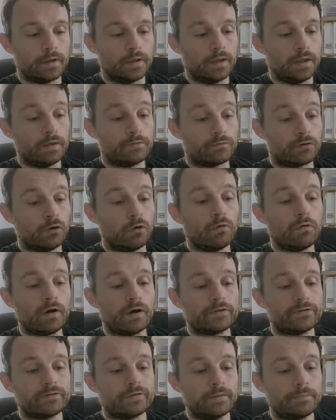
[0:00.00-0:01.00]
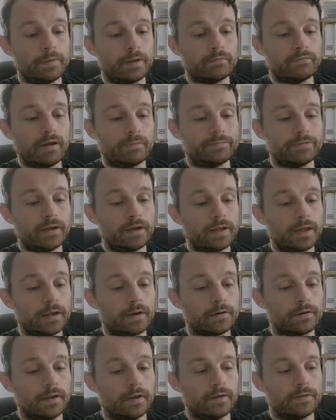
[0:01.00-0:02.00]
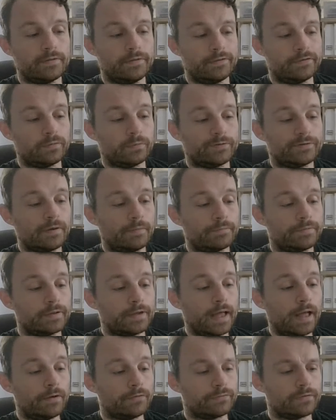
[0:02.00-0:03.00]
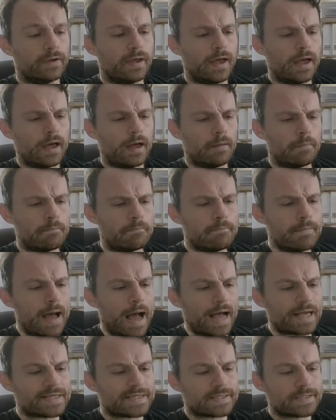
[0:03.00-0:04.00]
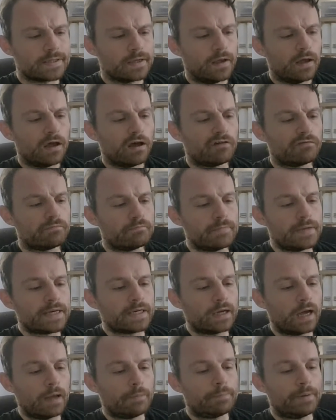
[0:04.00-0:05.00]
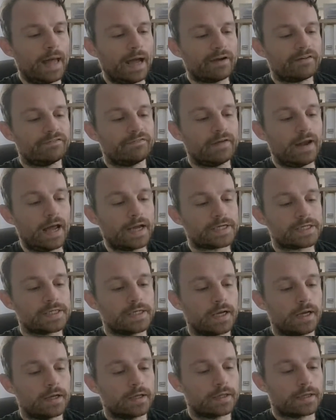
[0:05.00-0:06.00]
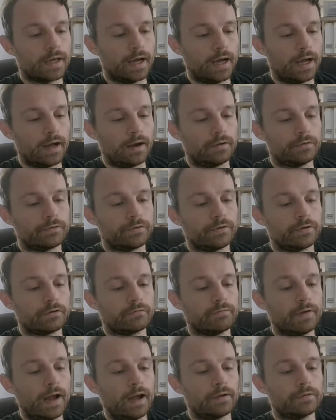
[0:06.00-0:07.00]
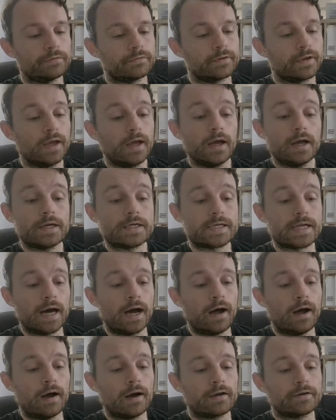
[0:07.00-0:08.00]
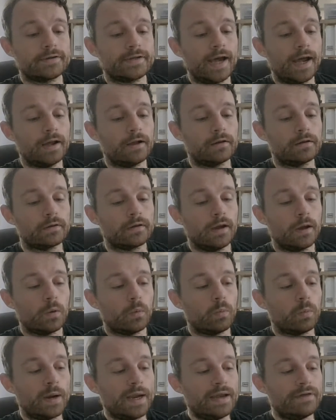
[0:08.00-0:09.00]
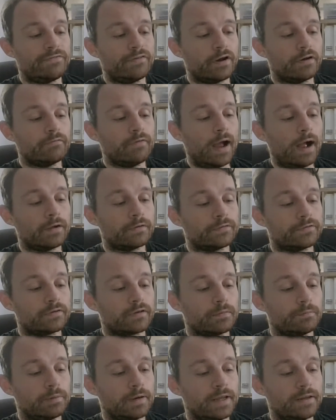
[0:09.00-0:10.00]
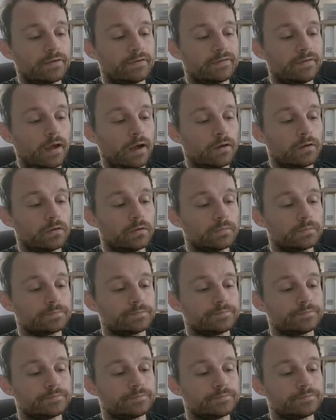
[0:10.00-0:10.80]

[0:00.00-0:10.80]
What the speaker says: If Koros had been reptilian, this was something else. A mass of midnight black flesh curled on the ground, a dark tail weaving round to complete the circle.